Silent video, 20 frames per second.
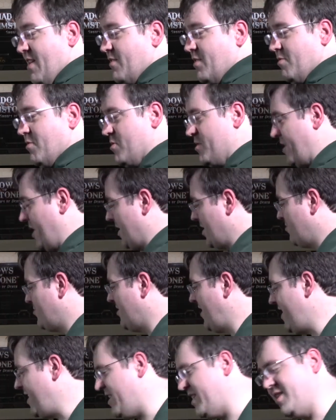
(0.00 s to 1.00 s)
haven't learned how to
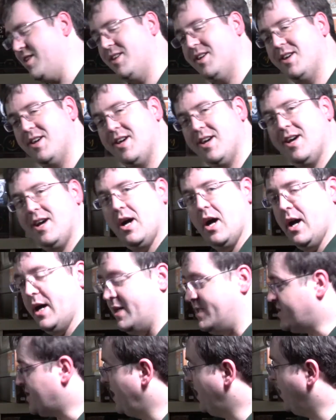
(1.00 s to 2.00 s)
play it. It's